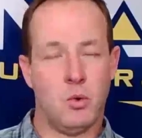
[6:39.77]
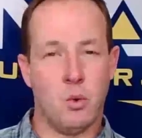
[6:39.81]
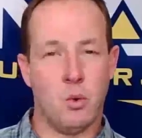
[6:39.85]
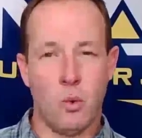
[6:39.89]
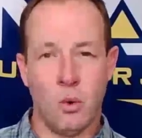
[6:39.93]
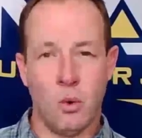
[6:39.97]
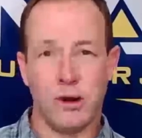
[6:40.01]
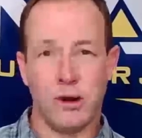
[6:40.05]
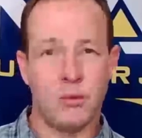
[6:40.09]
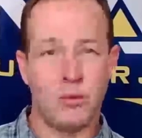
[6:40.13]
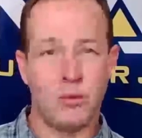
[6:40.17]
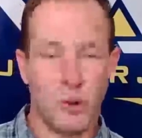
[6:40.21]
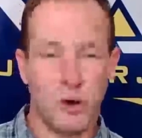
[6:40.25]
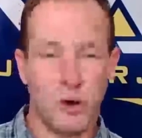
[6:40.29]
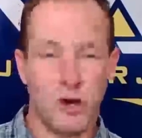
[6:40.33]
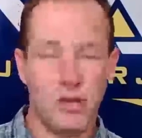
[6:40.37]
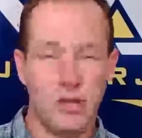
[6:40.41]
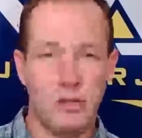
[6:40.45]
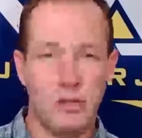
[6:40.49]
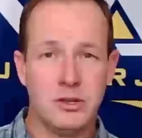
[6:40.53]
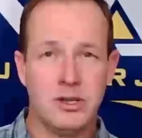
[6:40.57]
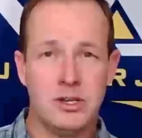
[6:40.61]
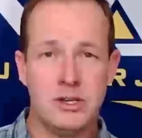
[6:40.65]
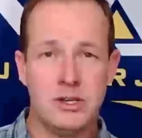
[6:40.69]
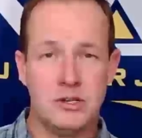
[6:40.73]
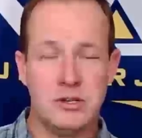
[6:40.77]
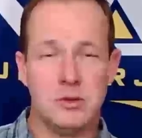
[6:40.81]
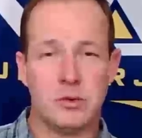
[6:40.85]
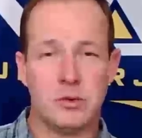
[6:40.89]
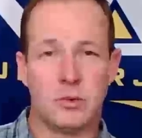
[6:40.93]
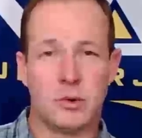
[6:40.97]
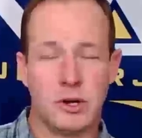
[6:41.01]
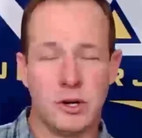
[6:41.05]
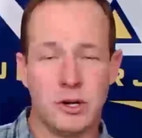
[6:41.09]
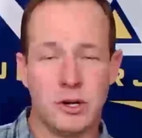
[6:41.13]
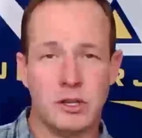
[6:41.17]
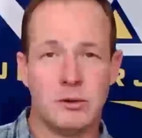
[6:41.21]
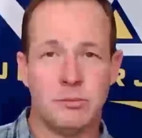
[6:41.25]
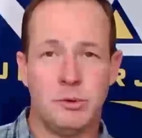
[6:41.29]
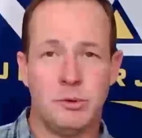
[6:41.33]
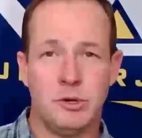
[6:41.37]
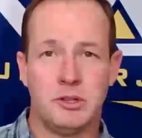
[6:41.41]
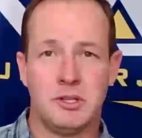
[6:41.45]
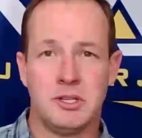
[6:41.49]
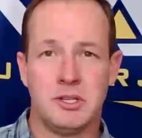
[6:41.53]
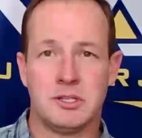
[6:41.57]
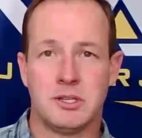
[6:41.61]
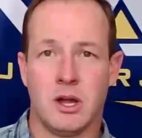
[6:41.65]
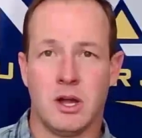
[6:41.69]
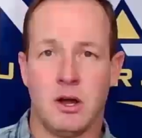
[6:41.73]
What are you going to do? Where are you going to
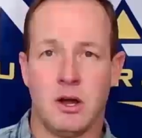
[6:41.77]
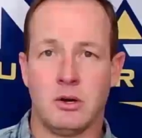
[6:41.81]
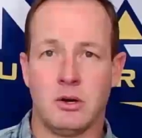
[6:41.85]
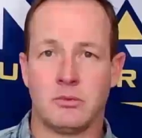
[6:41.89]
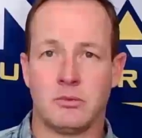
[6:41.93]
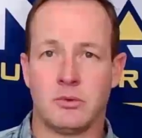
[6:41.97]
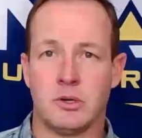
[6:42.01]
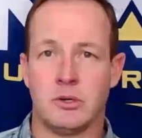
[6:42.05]
put these haul